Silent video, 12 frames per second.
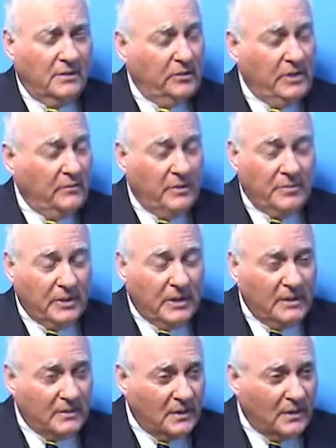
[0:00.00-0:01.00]
You have people that
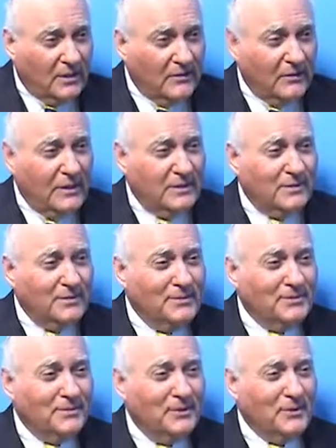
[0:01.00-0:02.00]
can't tolerate,
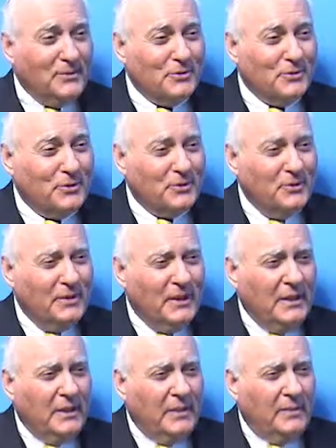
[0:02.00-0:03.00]
so
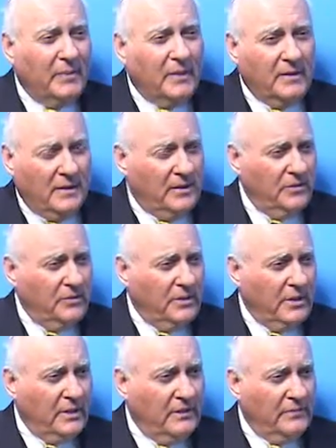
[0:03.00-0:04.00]
now you
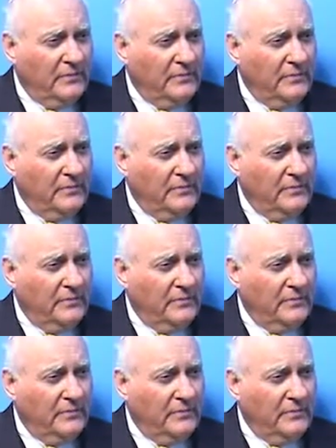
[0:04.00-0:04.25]
have,